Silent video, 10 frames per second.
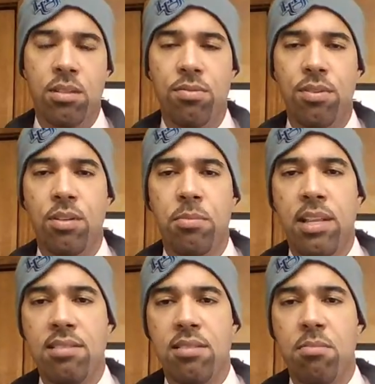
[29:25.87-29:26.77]
Good for you, man.
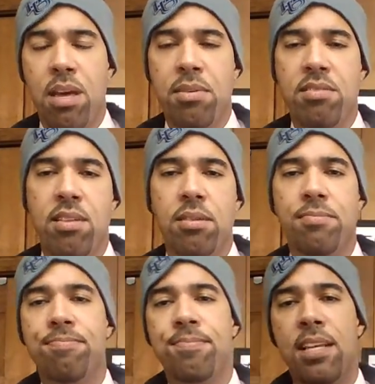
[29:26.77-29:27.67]
That's a baby
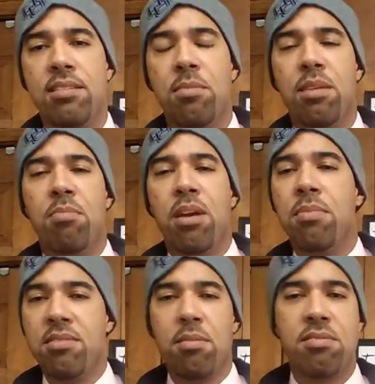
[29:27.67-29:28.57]
step. That, I mean, the baby
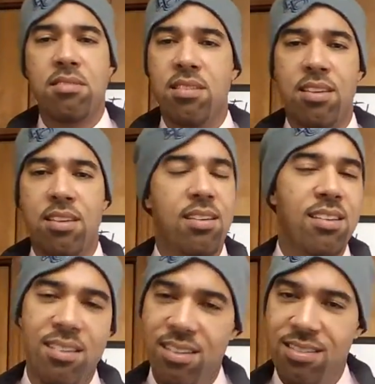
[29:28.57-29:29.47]
step is the
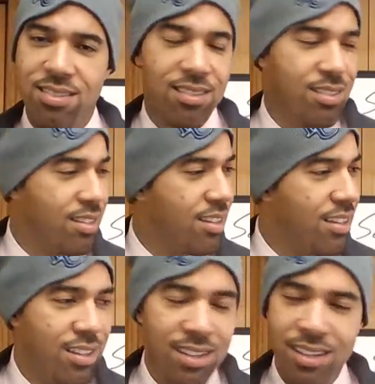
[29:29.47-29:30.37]
is the
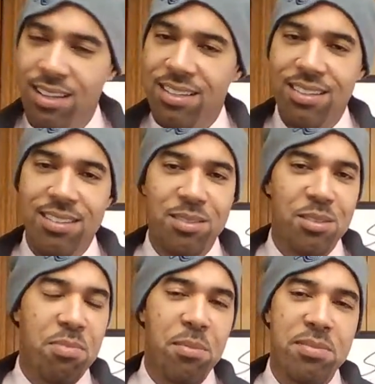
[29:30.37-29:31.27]
dude. The
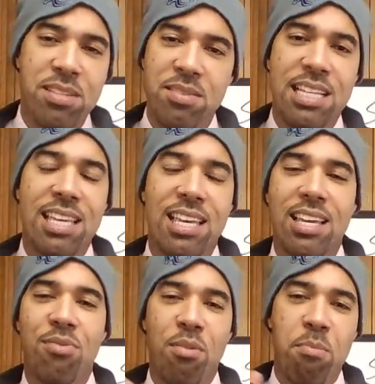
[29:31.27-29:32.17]
baby steps is the
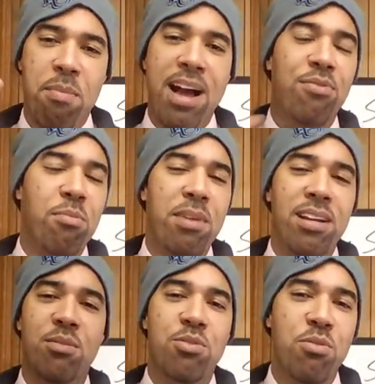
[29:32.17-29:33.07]
key. For my for my
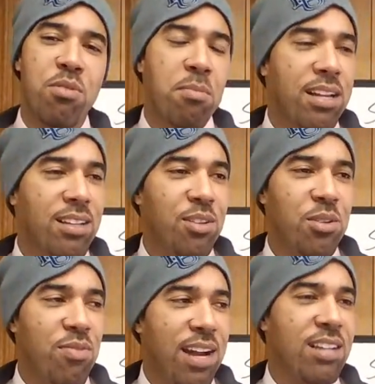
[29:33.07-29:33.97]
YouTube, I'm like, dude,
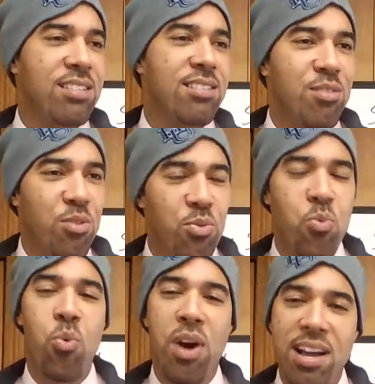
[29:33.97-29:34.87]
if I could just do
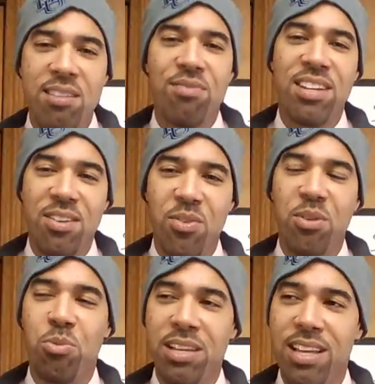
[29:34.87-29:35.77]
one video a
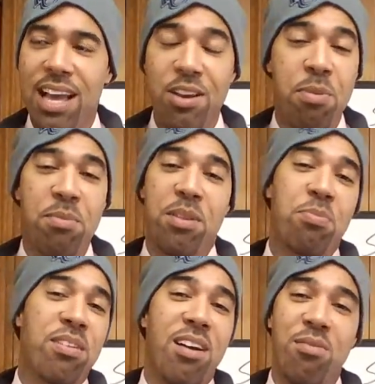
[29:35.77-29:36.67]
week, I know people that
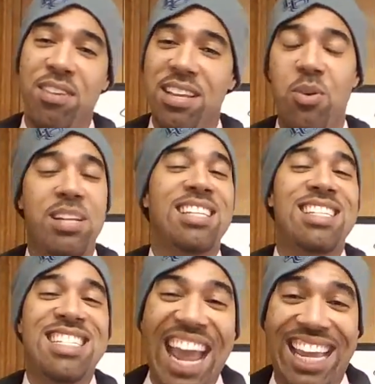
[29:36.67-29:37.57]
put out a video a
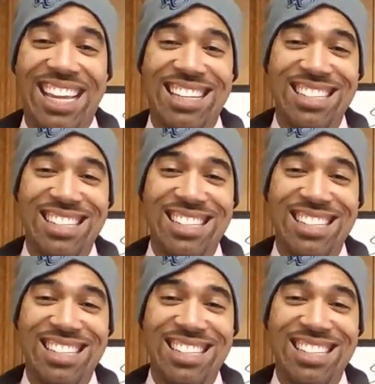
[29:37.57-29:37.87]
day.